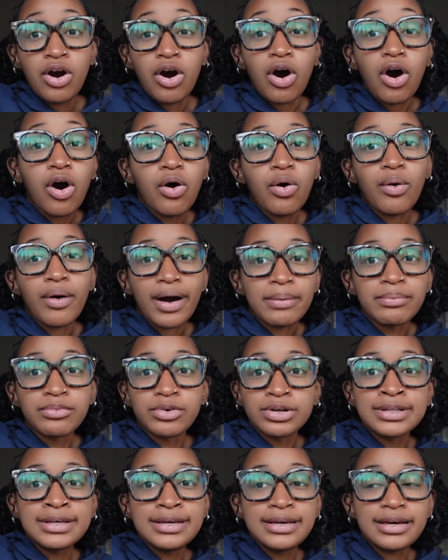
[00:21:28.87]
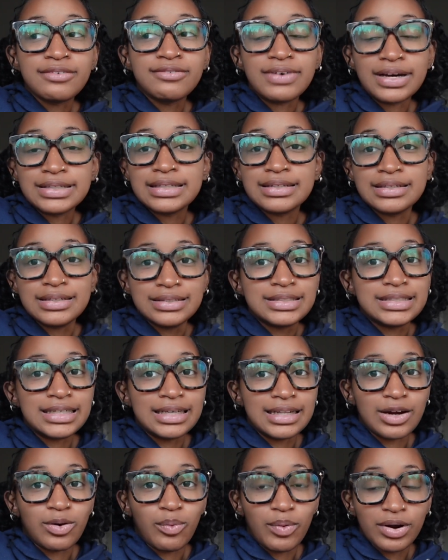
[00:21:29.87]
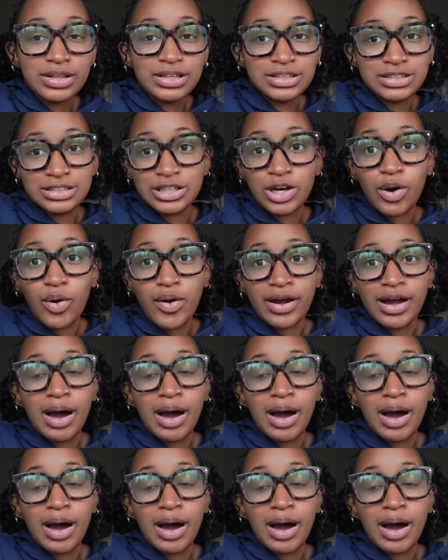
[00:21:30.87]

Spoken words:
oh, I'm really invested to see like where this is going.